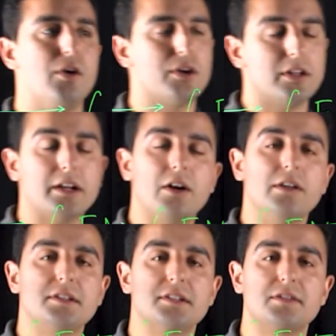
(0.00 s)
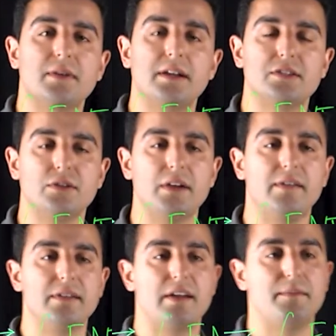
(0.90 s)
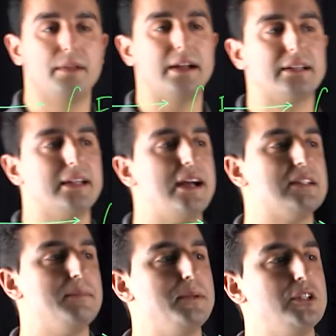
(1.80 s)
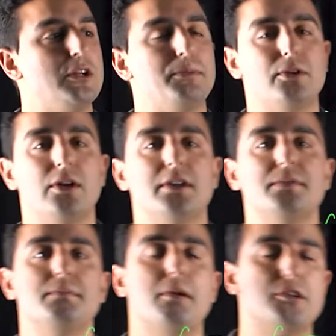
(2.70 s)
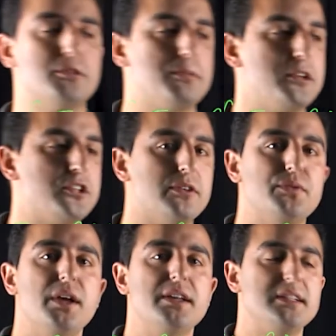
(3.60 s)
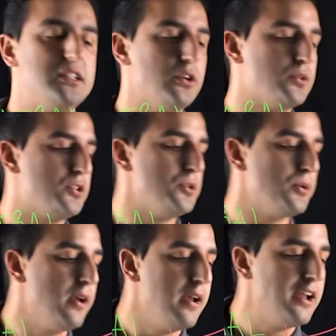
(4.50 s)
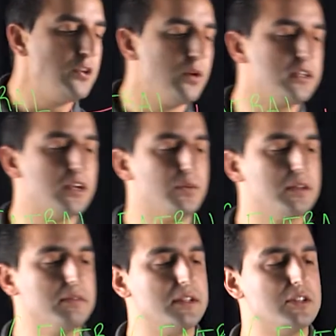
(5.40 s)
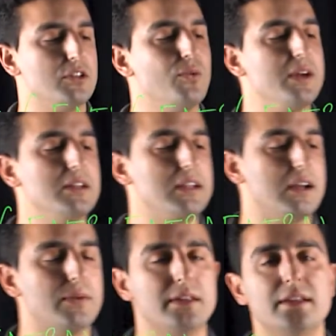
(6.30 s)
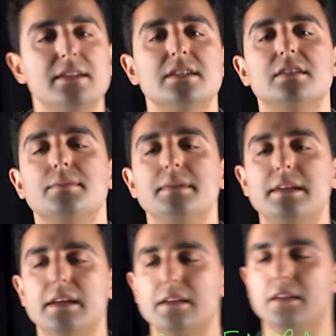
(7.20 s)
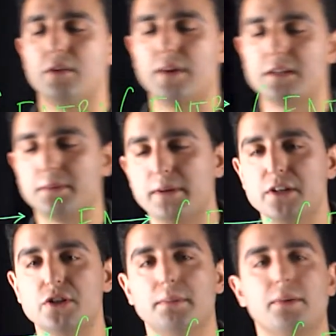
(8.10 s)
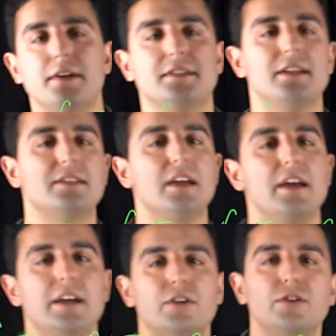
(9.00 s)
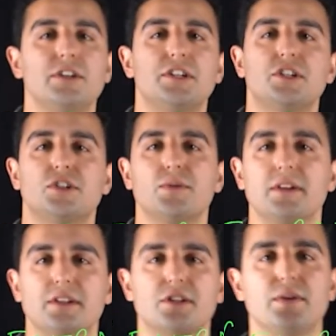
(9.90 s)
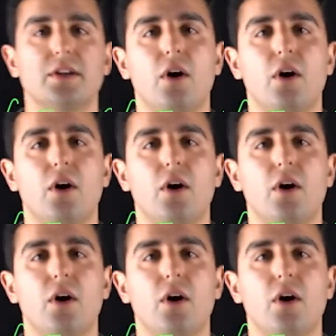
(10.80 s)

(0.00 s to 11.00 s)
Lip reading: or glycolysis, right? So you have either lactic acid buildup or a lot of partial pressure of CO2. And you want to get rid of this. So the way to get rid of this is to begin the respiration process in order to excrete